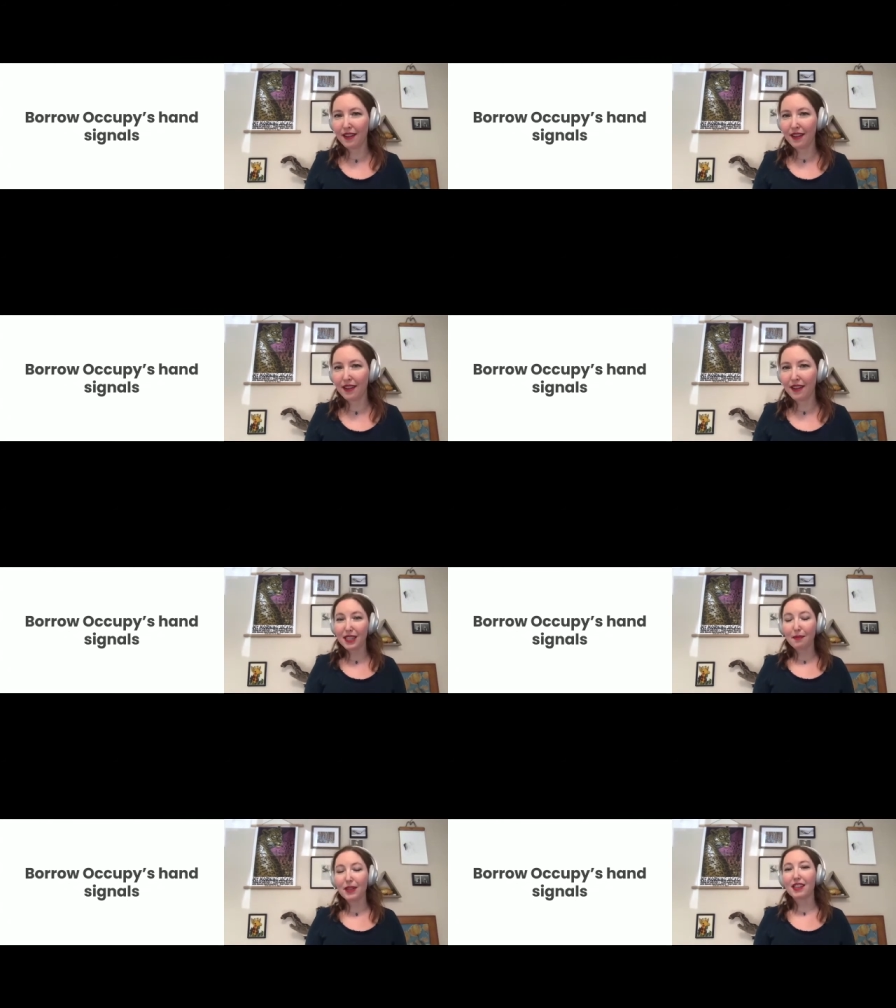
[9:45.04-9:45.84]
So when
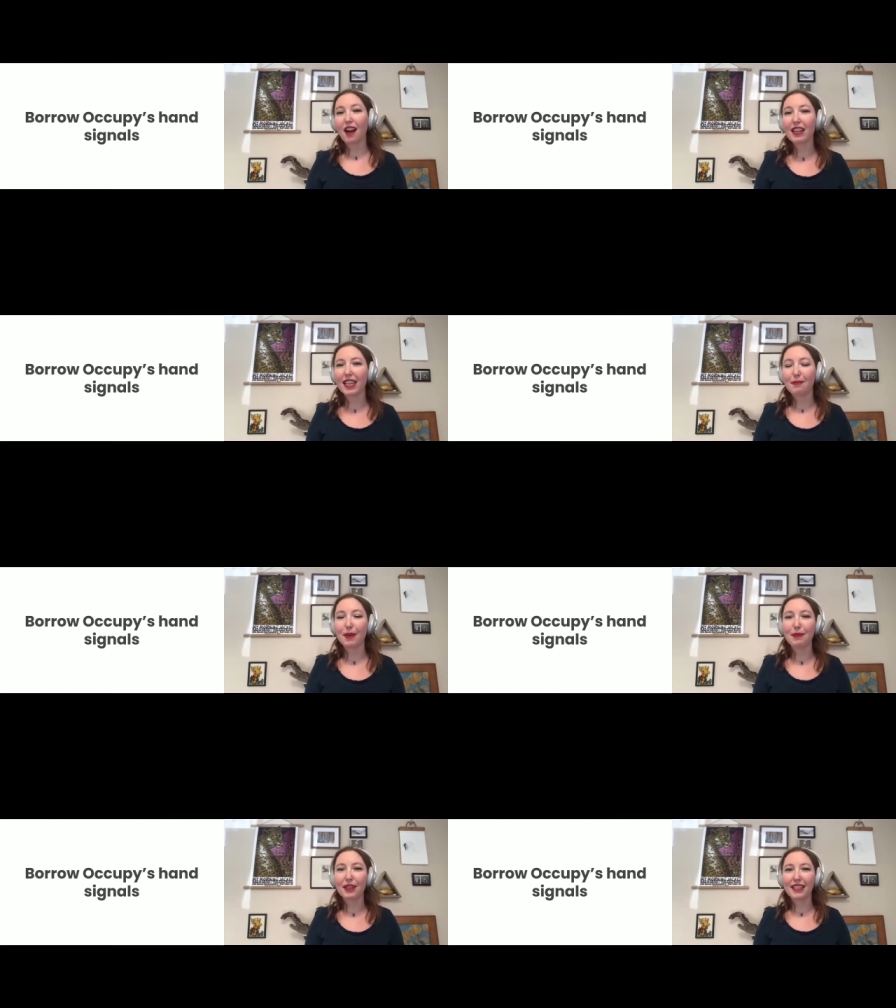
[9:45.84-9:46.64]
someone's talking,
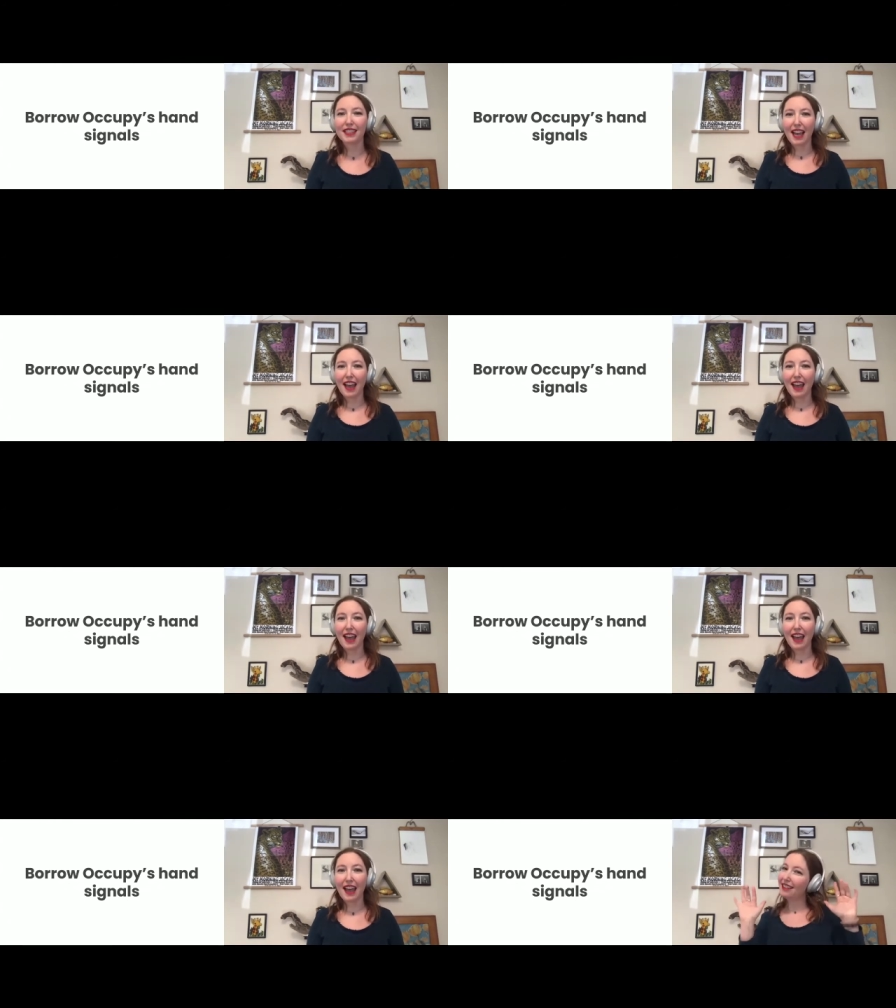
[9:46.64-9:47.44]
people can
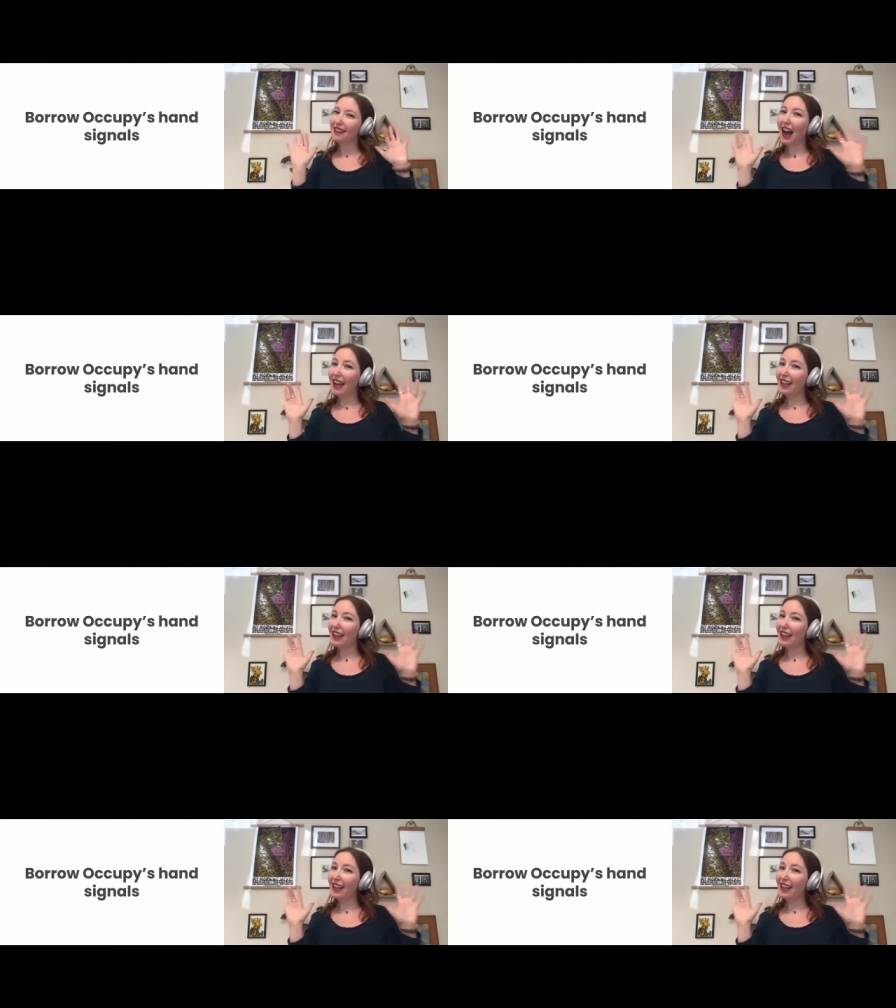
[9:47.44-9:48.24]
say, I
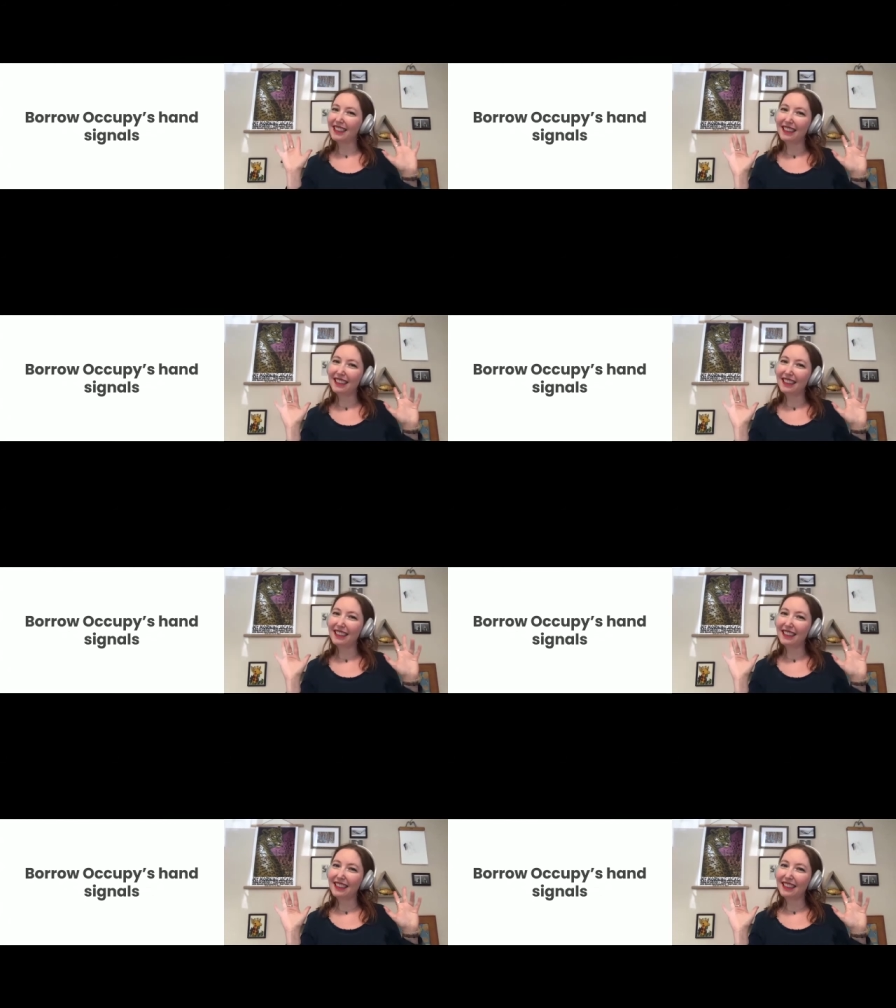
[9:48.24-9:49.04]
agree,
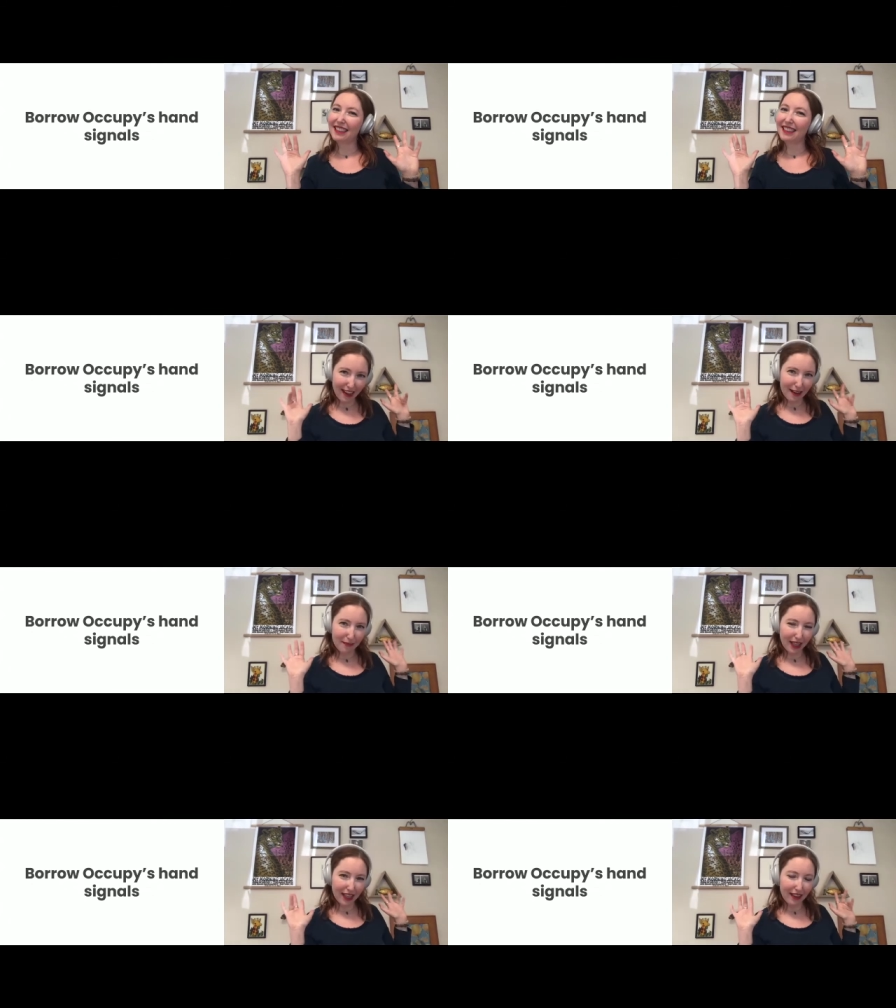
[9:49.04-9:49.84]
by twinkling up
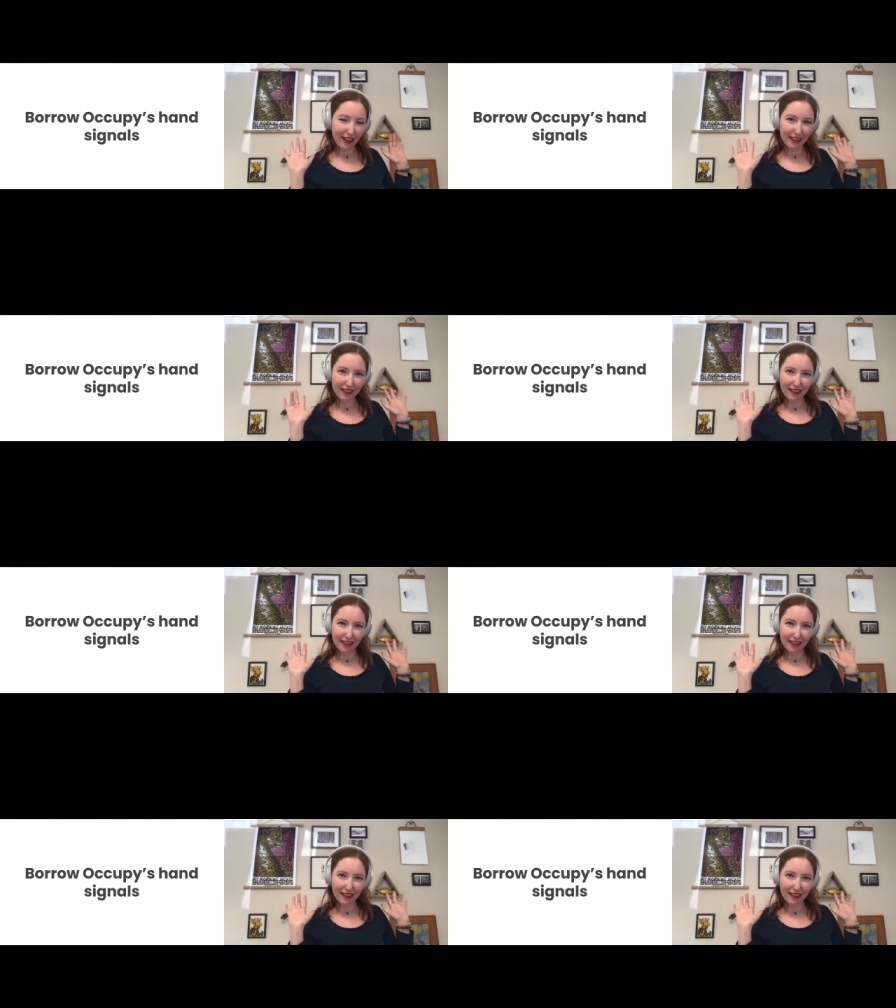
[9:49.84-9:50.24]
like this,